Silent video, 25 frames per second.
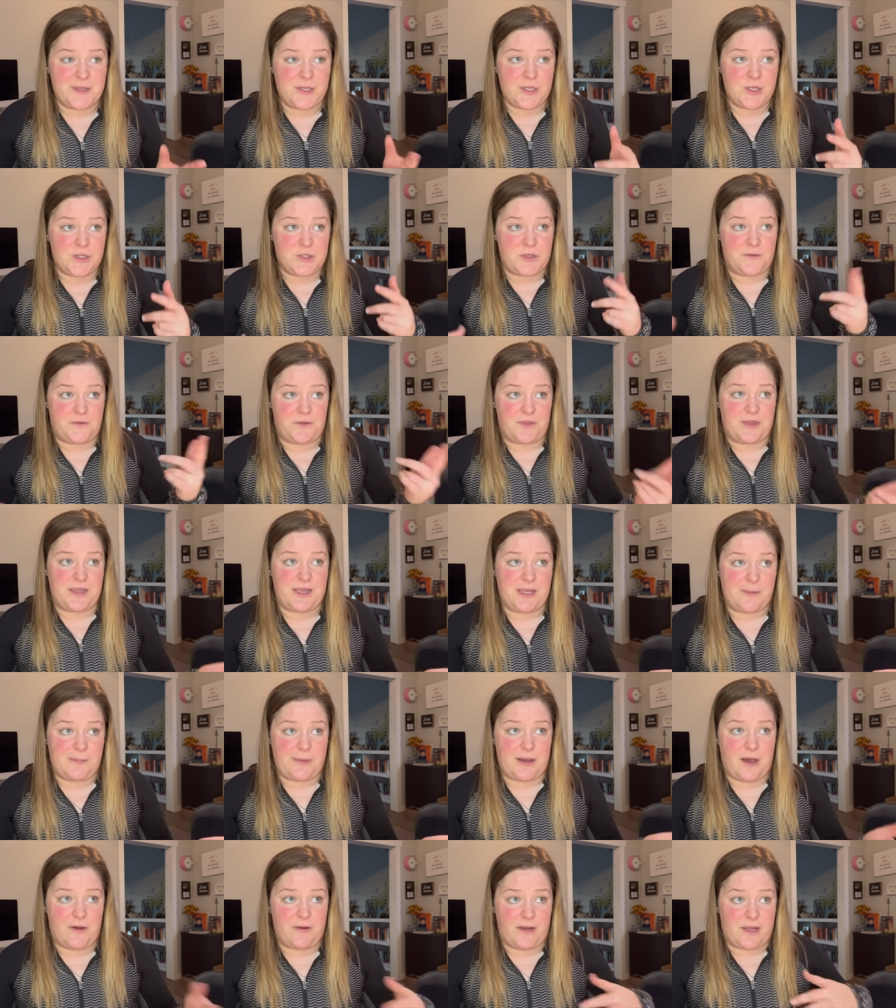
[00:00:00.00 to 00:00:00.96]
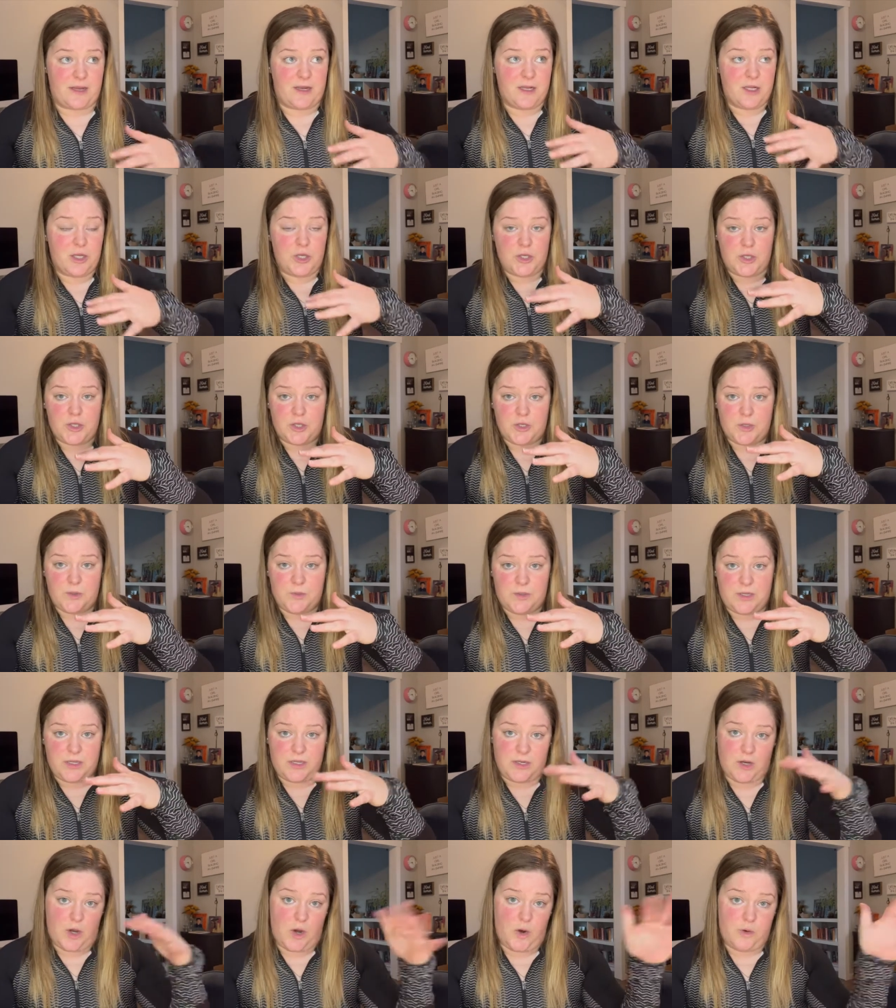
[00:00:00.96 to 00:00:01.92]
So if you think about it, you
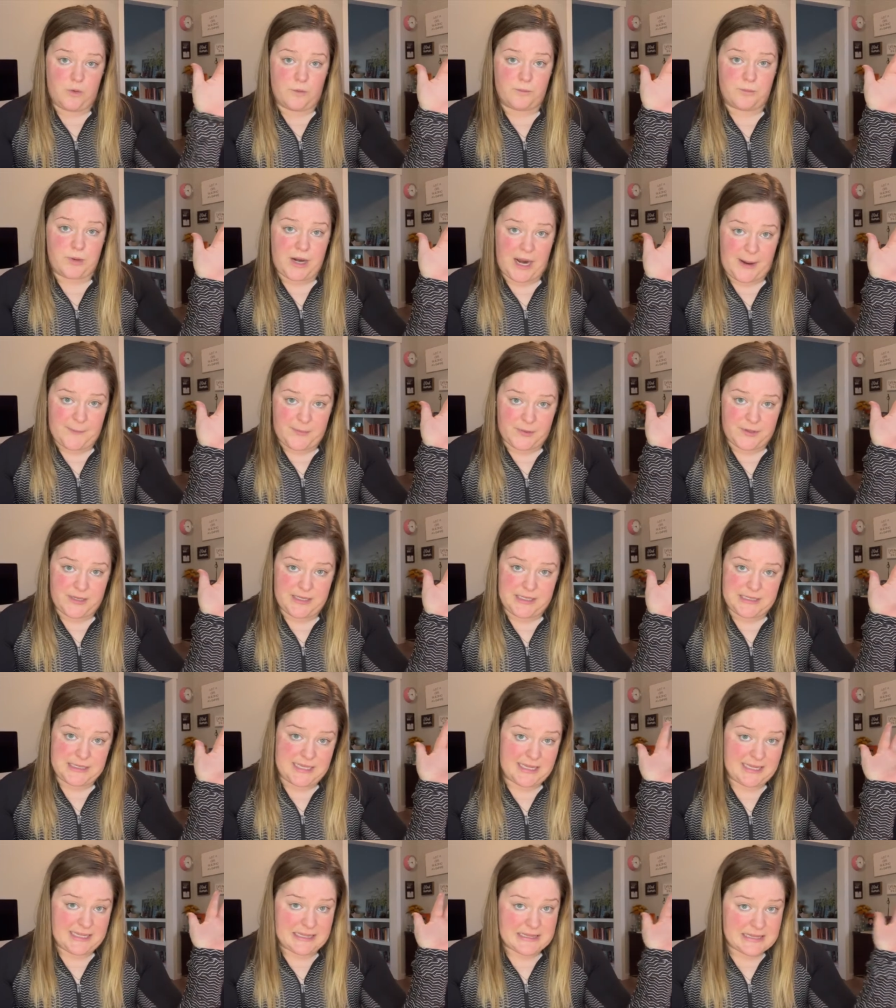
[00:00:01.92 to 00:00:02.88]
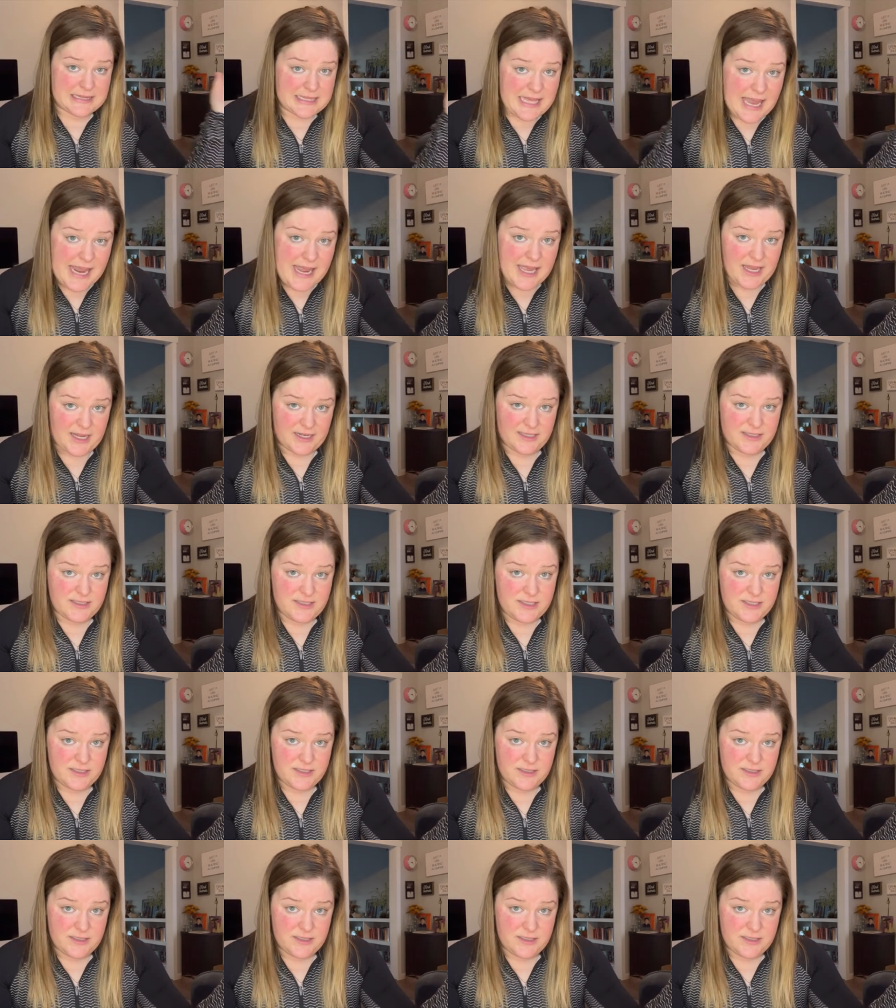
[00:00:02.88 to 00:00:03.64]
can own property like land,